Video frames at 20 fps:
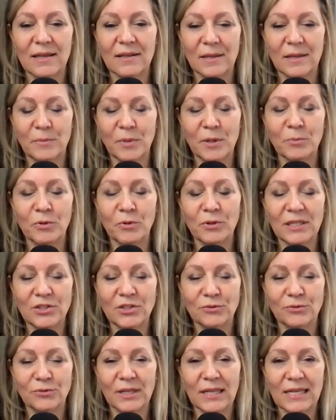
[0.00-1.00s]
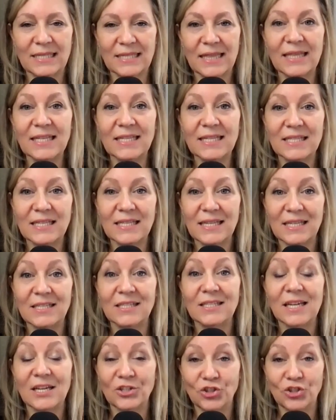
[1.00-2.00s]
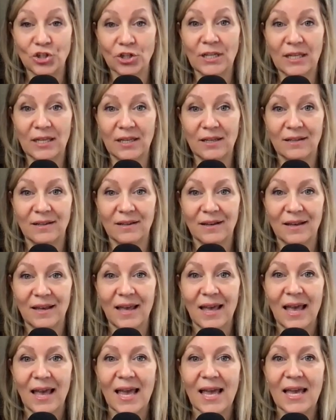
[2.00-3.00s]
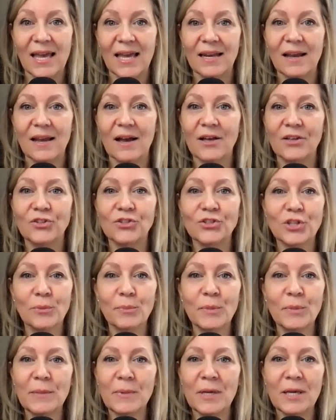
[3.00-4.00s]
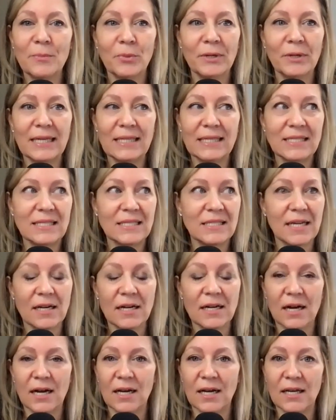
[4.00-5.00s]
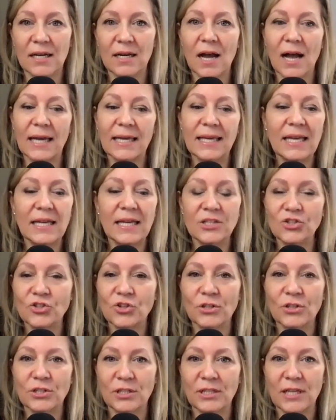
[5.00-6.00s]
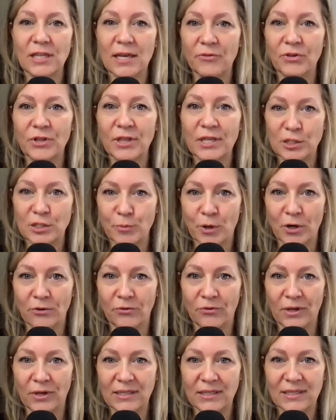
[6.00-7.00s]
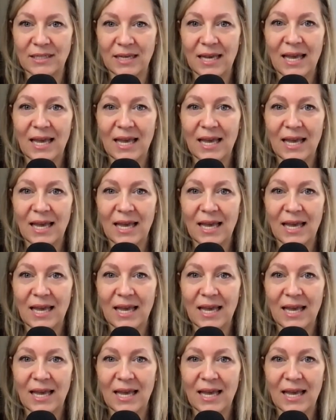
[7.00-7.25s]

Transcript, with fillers: that people need to realize that this is a journey and yes. so many people get stuck on, I can't start till everything's perfect,